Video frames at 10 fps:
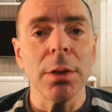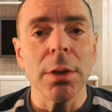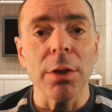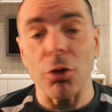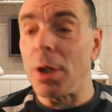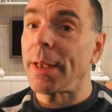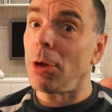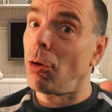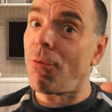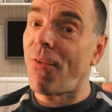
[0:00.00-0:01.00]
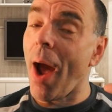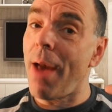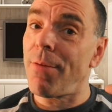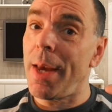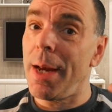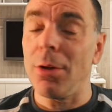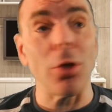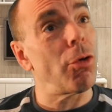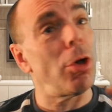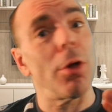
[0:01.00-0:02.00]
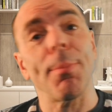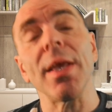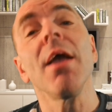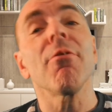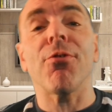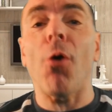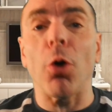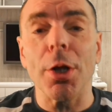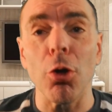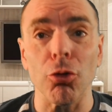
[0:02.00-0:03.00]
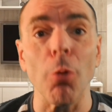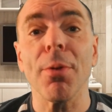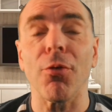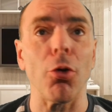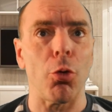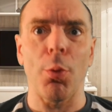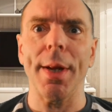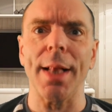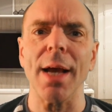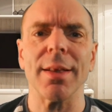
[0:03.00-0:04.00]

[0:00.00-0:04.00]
It's going to take another 5 years. Then it's going to be 40 years old before you realize,